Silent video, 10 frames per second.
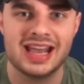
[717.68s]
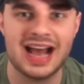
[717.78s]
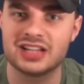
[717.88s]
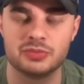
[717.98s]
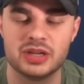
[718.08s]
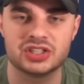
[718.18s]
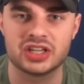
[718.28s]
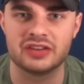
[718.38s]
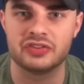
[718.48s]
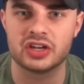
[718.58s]
it hasn't been
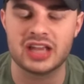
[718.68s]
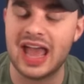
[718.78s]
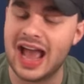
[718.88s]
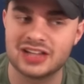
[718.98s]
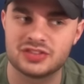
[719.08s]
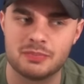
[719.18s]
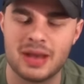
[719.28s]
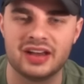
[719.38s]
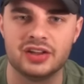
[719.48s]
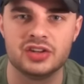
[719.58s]
significant yet. It hasn't
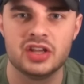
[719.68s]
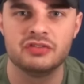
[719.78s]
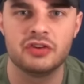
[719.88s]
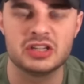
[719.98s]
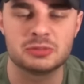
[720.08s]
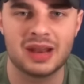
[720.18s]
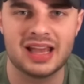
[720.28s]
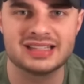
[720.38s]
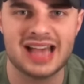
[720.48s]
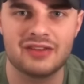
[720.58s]
mattered that these
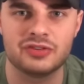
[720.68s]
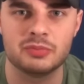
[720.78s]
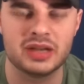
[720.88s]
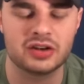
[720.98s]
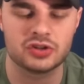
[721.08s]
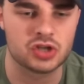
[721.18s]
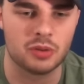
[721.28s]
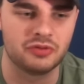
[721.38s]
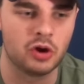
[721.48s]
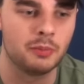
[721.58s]
players haven't been on
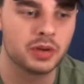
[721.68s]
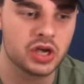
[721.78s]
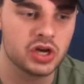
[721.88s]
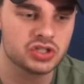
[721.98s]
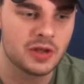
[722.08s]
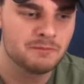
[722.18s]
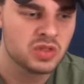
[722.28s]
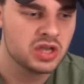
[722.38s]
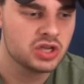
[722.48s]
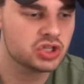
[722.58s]
top form,
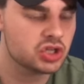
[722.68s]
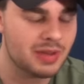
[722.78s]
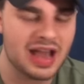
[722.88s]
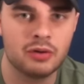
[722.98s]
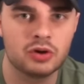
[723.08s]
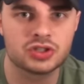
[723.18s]
because somehow or